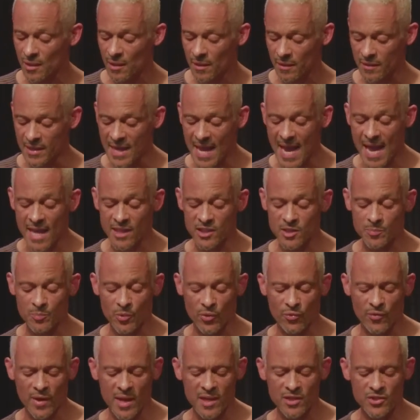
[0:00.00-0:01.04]
the
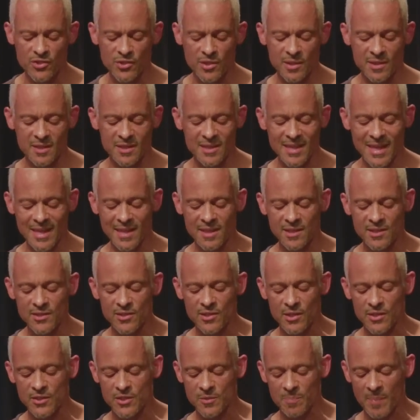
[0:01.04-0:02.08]
aspirations in
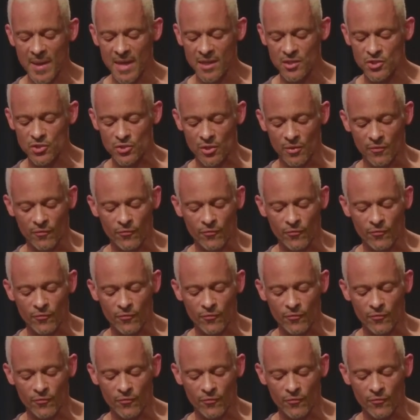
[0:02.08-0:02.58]
suspension